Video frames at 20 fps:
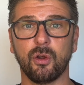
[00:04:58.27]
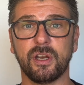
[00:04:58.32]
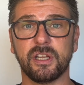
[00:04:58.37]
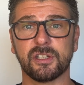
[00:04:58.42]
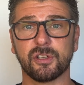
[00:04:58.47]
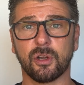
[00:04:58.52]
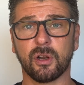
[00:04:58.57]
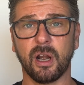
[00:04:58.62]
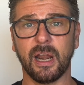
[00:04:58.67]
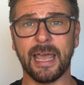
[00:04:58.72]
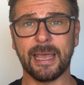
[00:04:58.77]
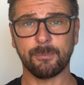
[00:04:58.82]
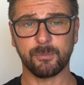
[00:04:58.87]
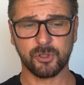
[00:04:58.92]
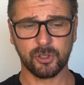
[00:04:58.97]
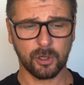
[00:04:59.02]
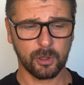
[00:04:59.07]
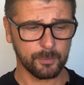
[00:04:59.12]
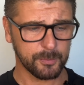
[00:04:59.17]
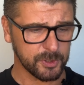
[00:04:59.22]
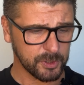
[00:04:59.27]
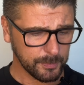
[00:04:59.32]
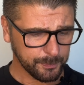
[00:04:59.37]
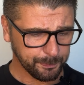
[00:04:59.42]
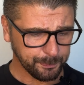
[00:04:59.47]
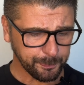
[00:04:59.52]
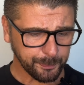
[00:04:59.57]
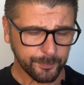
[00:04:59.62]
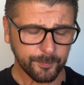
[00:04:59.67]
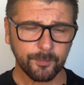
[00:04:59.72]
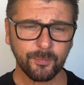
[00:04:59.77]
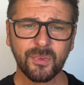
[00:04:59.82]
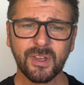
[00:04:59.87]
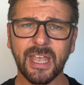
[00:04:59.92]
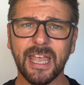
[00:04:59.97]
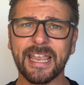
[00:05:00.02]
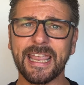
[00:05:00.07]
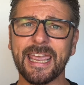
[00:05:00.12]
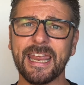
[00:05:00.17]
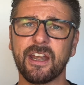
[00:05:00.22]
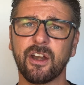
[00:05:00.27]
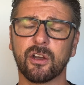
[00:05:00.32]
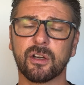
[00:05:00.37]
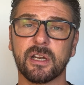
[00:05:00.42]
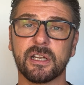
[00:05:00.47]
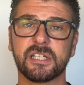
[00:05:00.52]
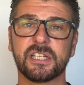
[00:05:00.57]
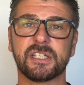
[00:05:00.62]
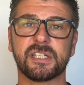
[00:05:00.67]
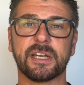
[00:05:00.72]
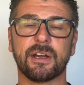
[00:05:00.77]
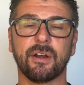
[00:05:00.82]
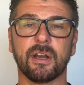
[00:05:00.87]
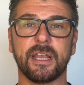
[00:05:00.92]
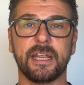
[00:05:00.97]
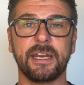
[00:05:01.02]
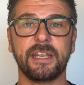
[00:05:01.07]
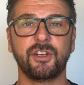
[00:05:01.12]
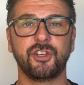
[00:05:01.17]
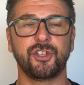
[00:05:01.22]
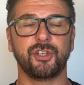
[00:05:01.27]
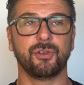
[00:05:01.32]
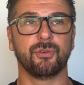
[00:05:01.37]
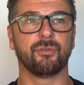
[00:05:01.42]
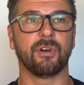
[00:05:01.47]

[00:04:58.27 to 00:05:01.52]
is on laptops. Again, not necessarily an issue,